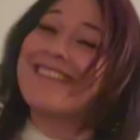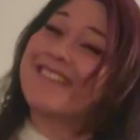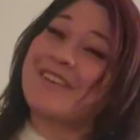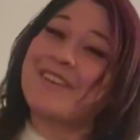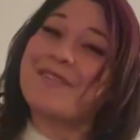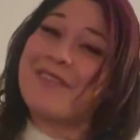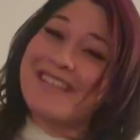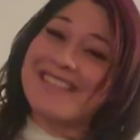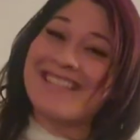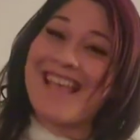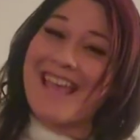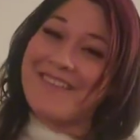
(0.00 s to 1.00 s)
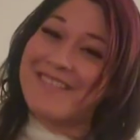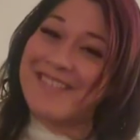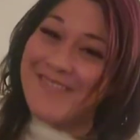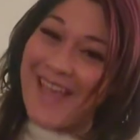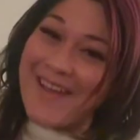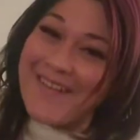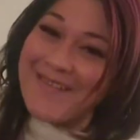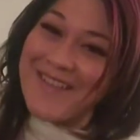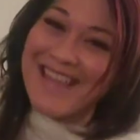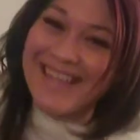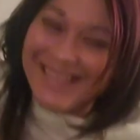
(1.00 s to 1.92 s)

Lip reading: So one time is fine with me.